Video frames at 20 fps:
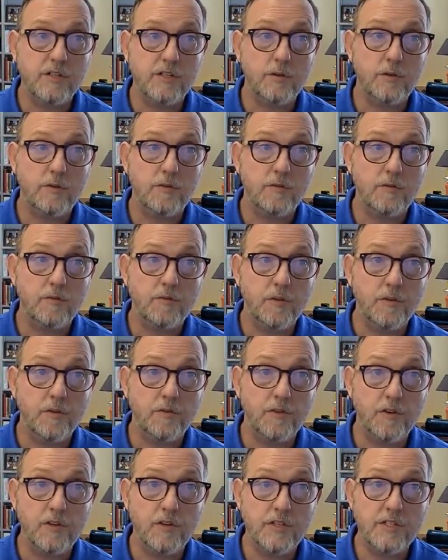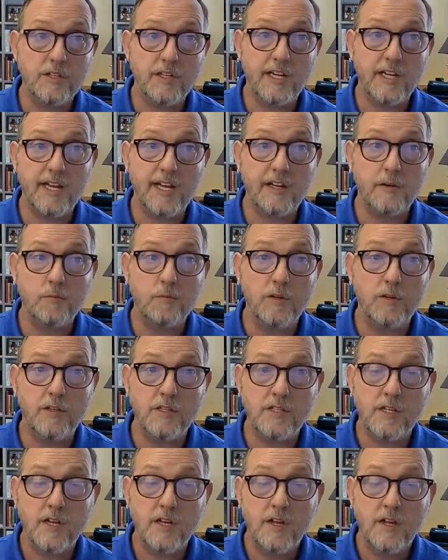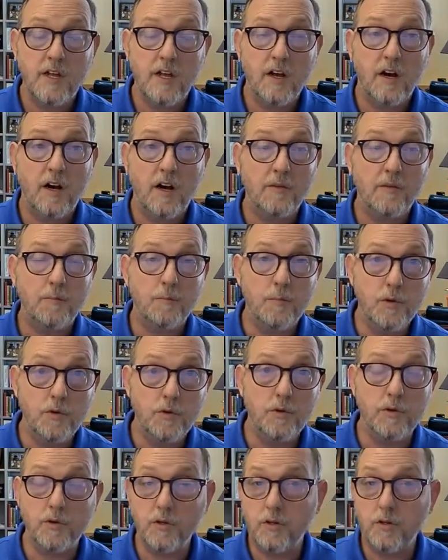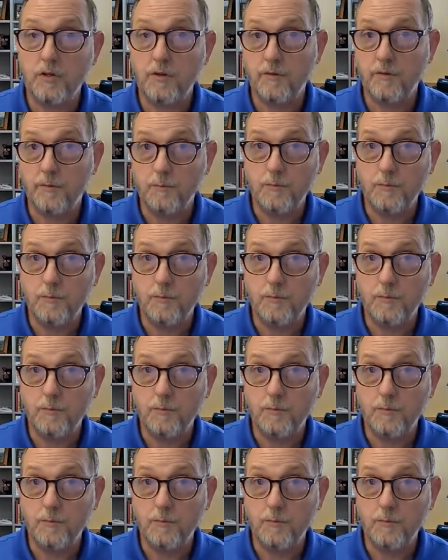So the first, again, was Moodle.